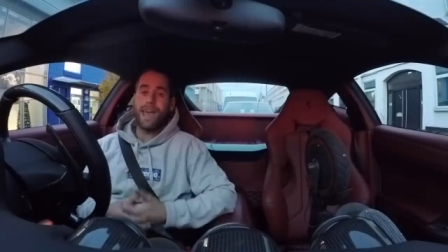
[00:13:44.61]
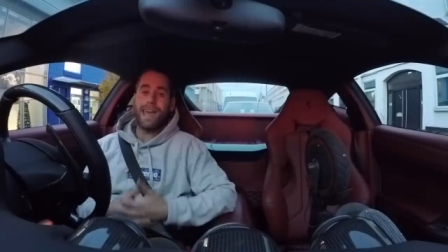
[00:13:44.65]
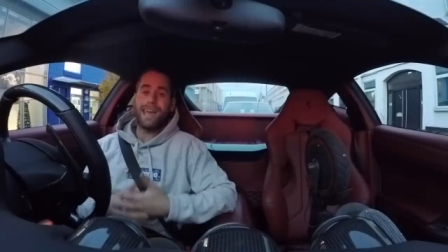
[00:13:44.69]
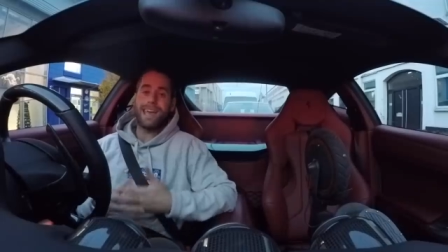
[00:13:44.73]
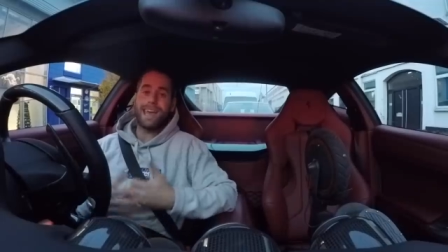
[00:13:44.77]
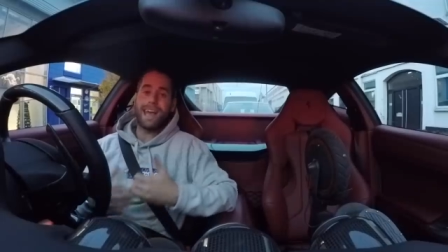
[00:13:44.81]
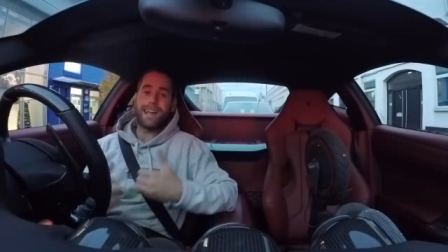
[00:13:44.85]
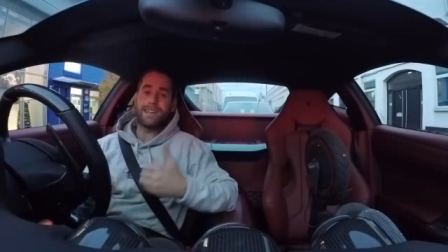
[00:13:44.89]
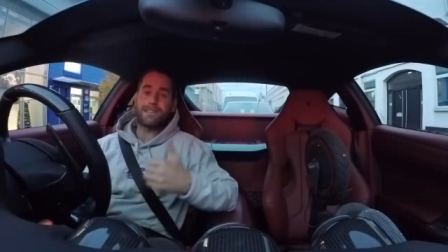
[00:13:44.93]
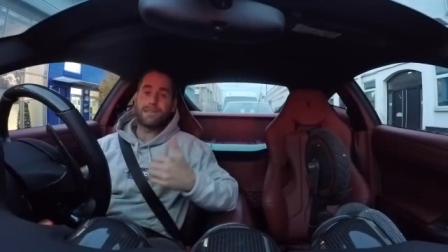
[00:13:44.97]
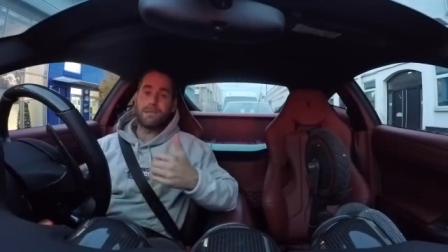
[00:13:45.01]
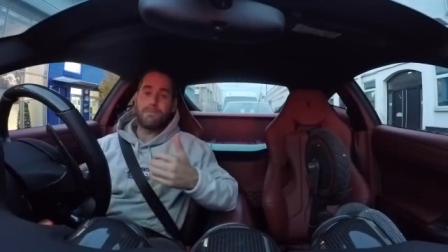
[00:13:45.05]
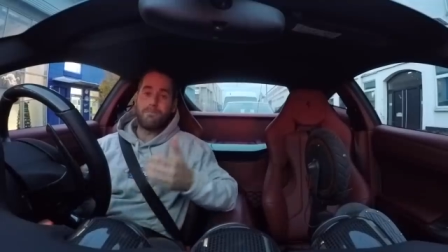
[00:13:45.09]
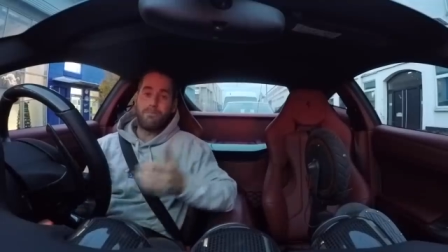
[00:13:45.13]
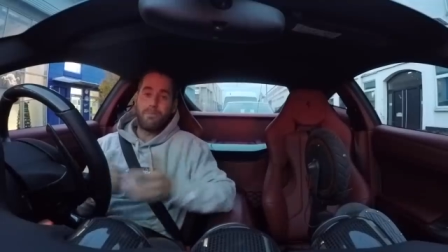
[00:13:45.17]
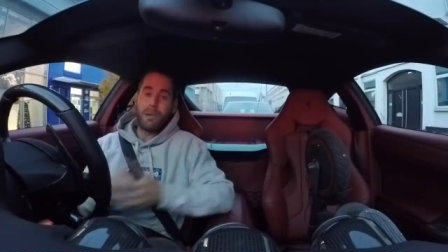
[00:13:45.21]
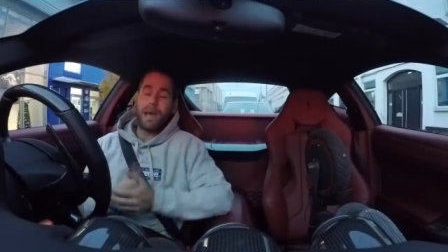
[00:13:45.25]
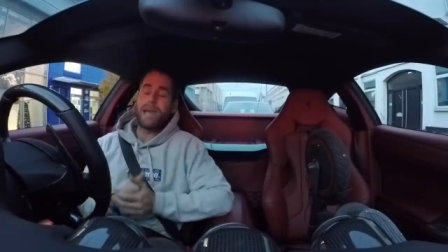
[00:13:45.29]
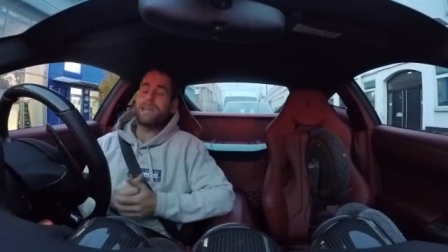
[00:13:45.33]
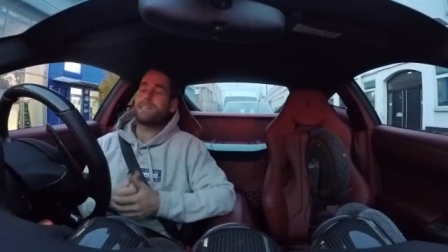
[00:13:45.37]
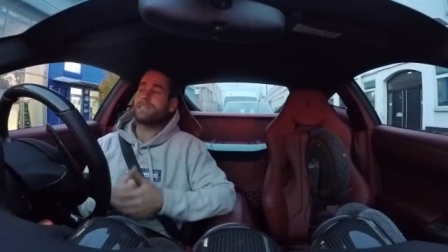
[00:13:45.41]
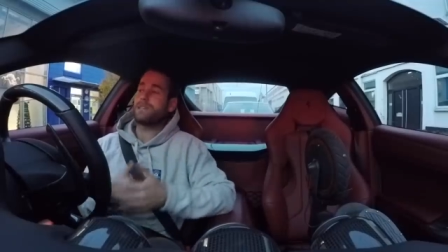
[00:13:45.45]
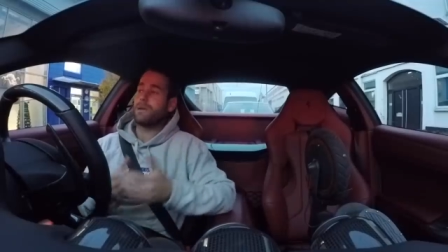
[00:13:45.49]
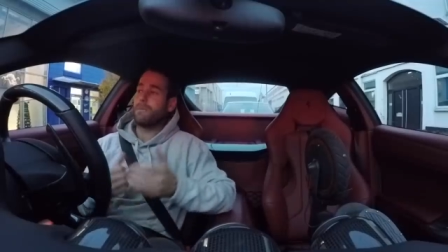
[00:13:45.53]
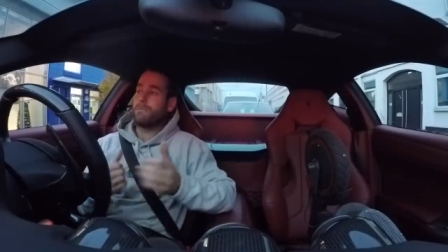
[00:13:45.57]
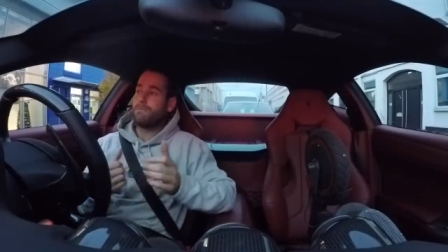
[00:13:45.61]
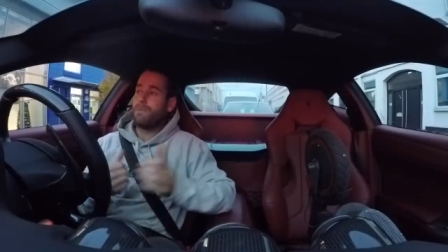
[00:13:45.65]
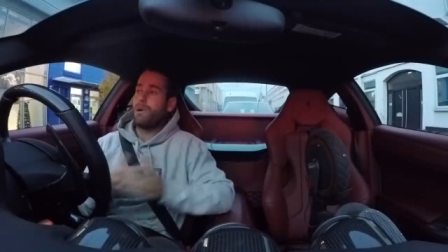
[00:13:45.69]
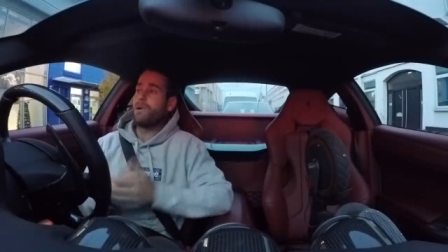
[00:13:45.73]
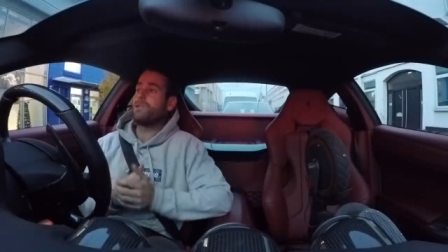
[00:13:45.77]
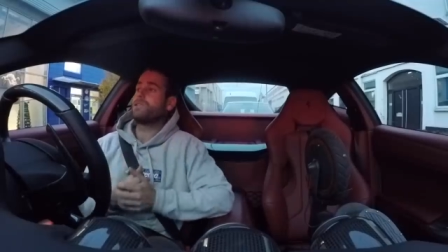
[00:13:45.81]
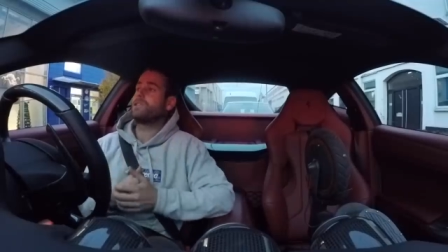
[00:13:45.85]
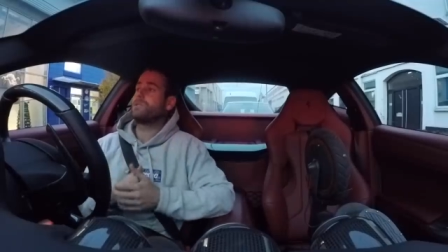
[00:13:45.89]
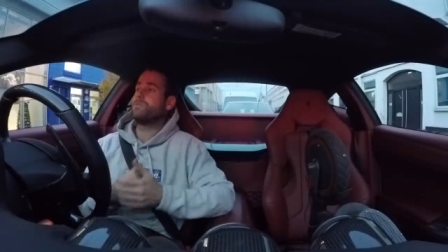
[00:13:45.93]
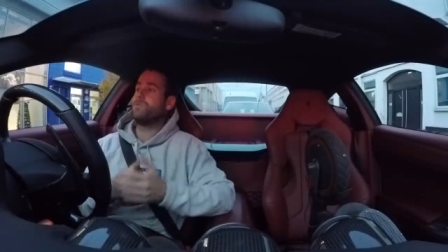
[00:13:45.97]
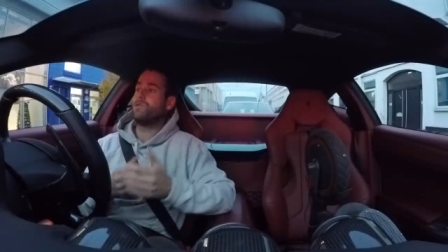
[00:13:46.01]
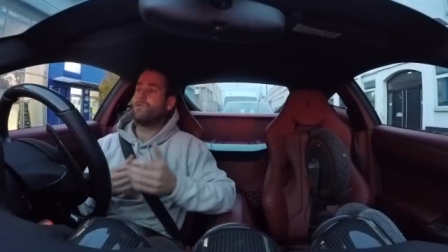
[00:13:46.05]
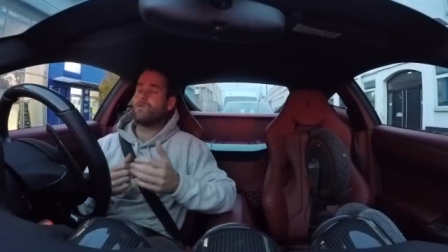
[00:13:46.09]
it gets the best
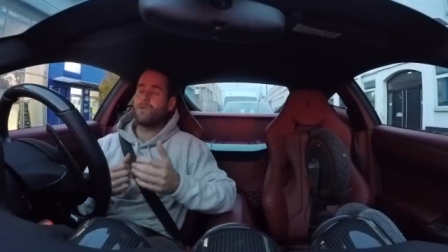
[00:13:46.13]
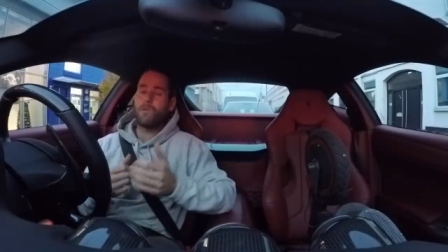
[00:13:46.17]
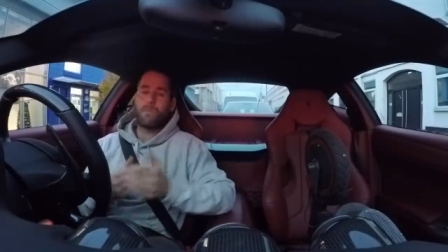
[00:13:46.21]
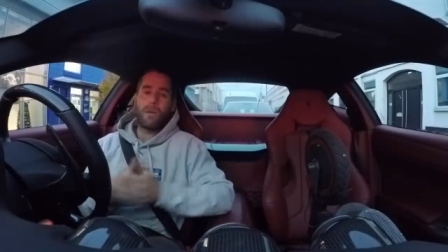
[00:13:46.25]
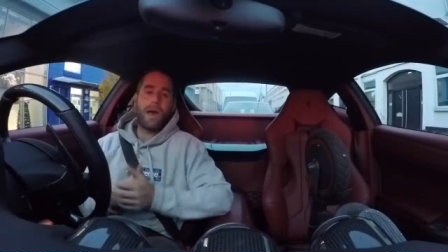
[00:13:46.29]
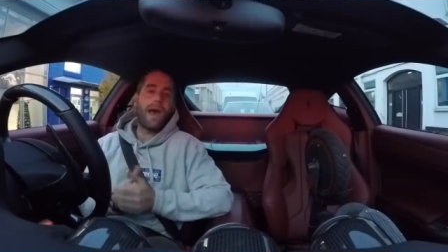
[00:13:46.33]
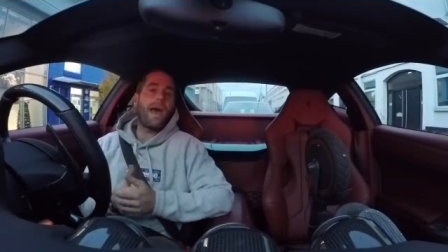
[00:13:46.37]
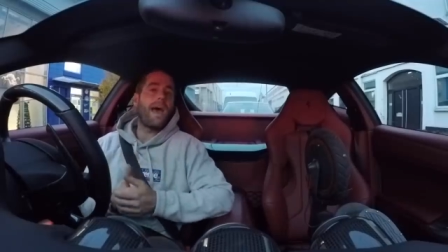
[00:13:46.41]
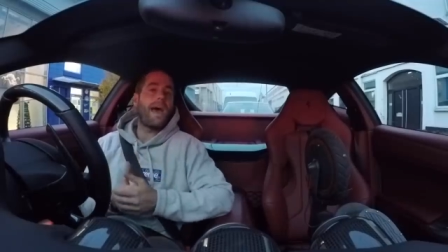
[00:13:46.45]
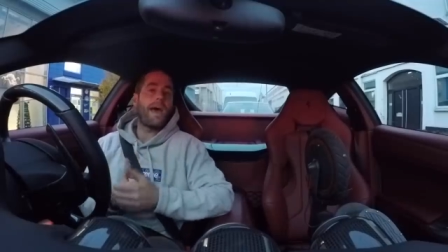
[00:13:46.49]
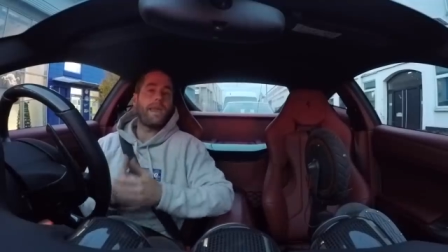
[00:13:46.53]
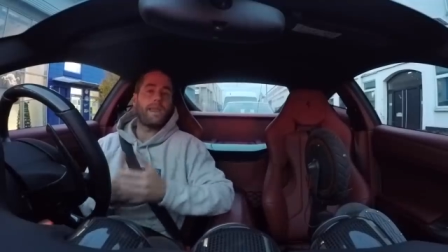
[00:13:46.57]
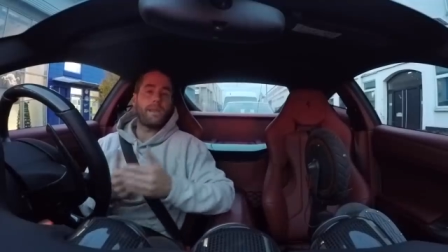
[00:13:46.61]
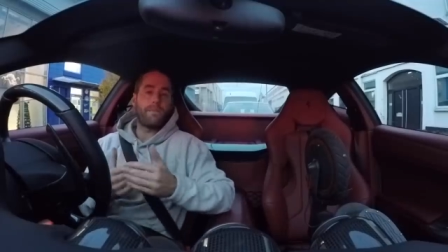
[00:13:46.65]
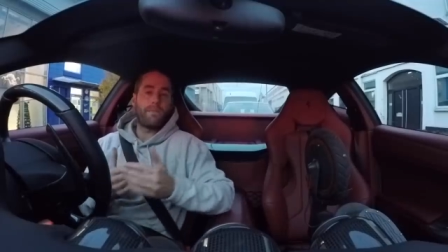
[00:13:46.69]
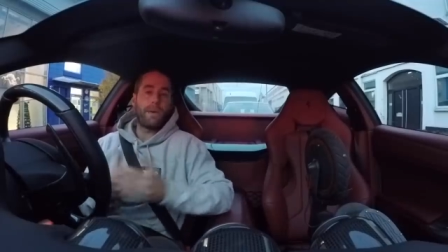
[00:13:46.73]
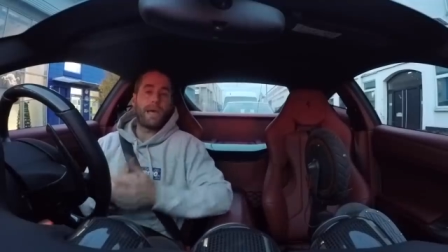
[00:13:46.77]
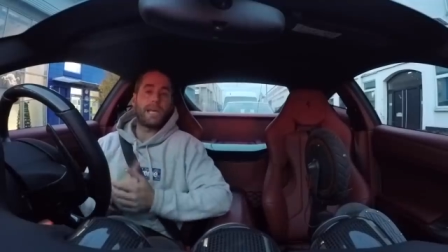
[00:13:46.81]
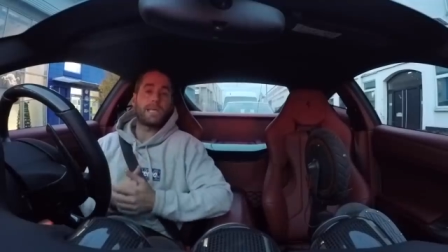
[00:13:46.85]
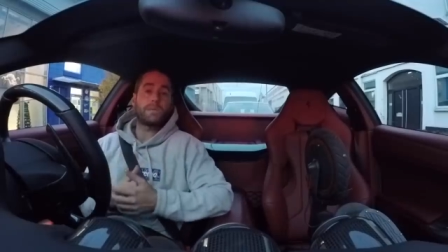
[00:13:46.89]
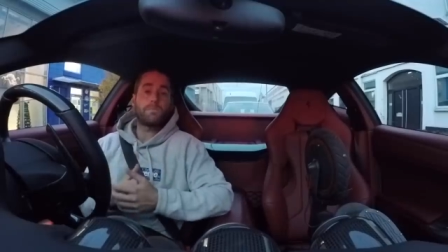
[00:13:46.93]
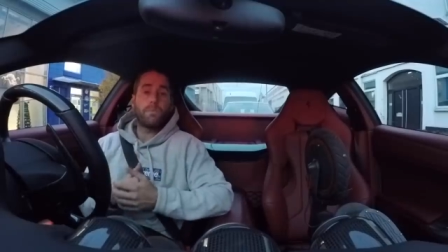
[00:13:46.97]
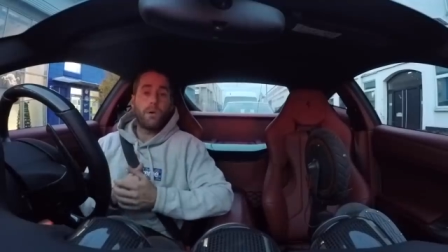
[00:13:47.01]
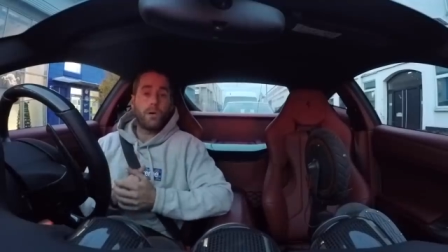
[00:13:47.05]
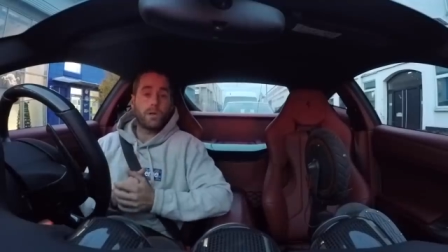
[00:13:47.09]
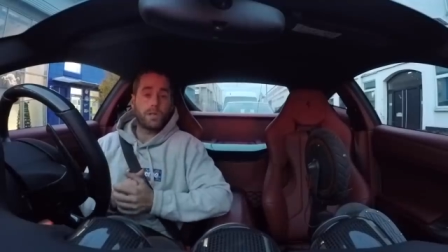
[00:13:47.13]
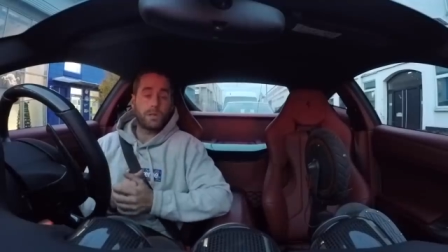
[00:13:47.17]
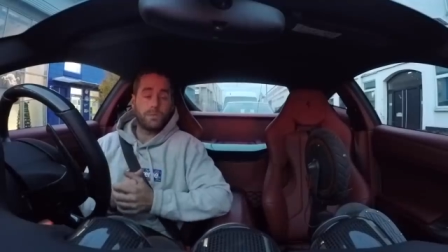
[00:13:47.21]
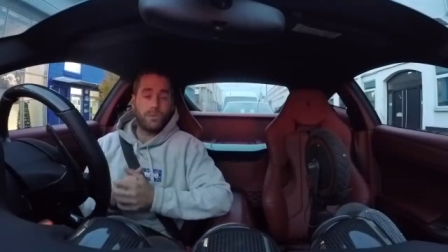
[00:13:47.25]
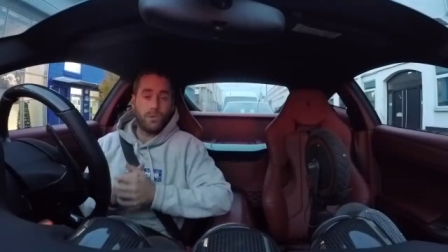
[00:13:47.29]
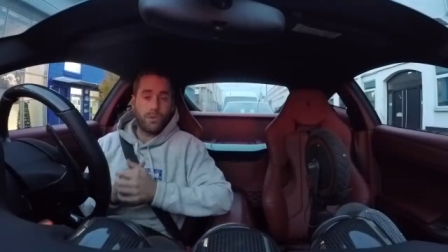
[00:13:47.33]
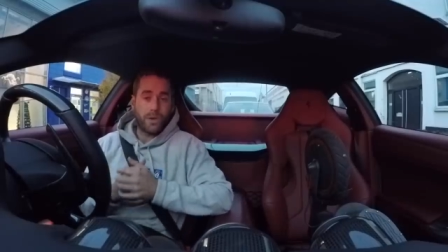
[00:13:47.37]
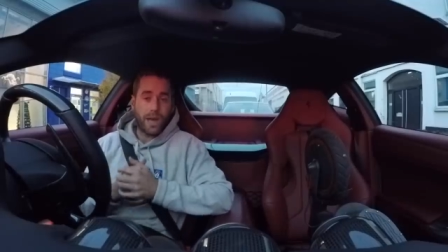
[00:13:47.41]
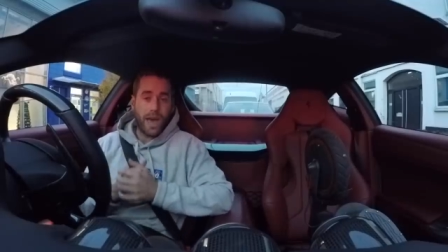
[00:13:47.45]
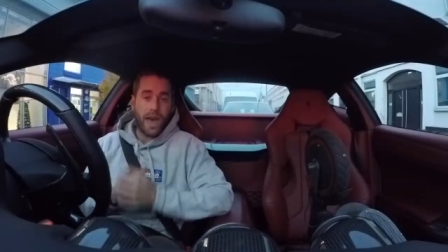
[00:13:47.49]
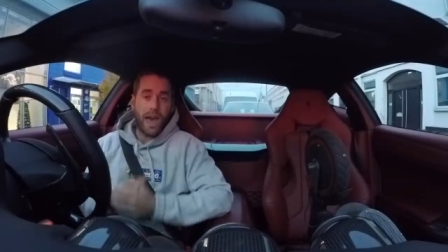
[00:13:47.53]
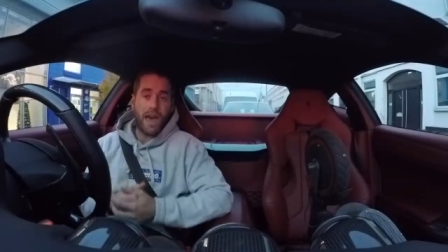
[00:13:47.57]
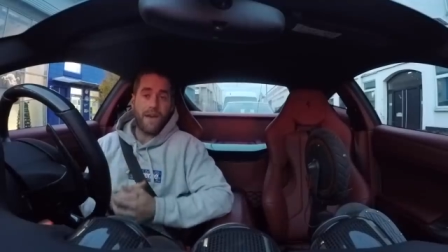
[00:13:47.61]
possible repair, the best
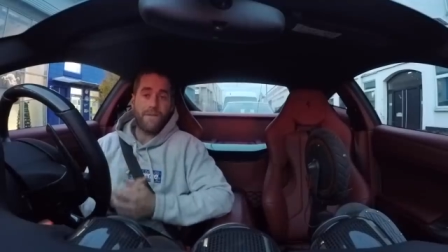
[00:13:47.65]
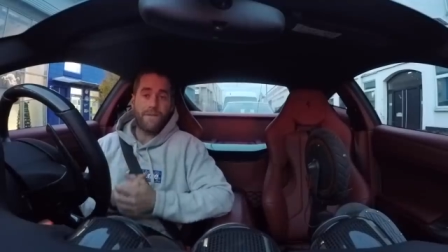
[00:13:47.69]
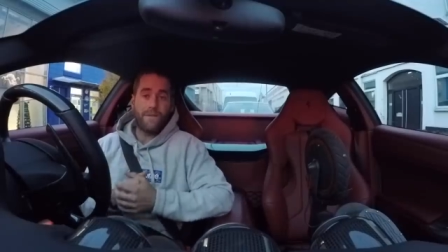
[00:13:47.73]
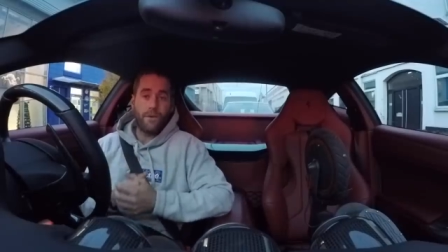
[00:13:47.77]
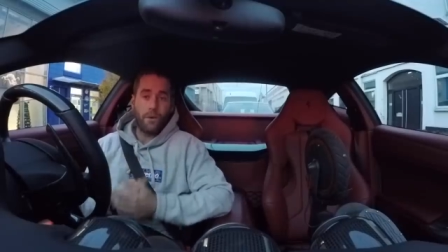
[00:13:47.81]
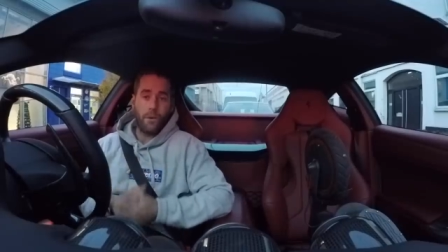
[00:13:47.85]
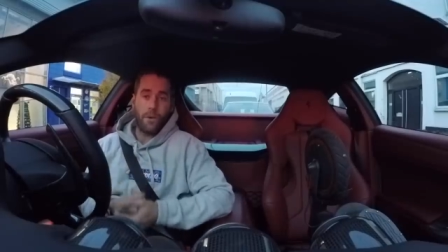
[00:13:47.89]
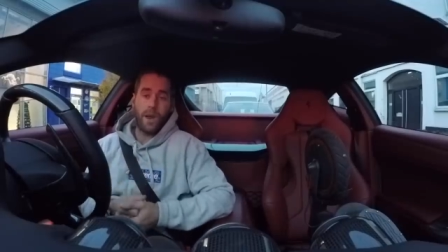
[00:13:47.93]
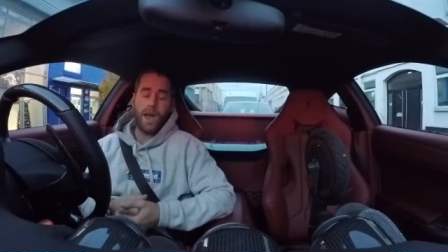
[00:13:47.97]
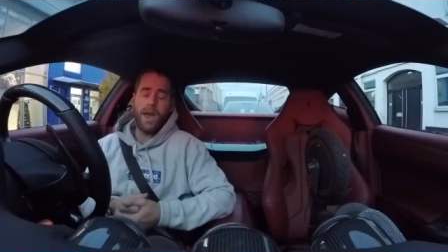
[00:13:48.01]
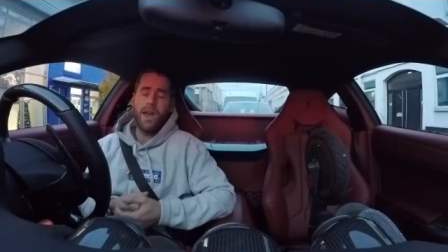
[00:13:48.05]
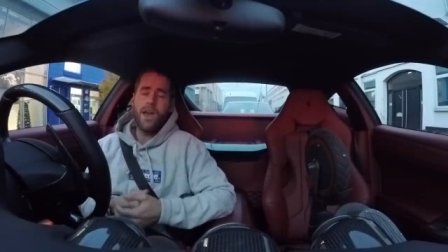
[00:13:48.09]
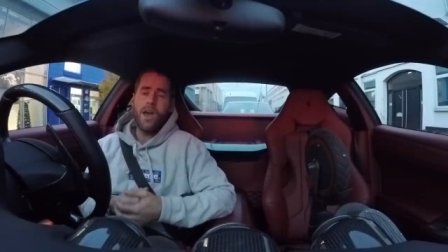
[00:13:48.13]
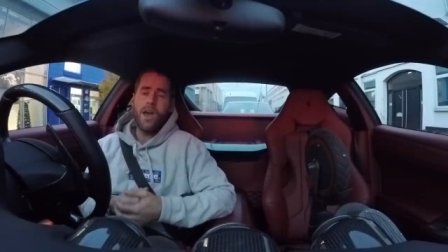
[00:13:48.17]
possible care for it.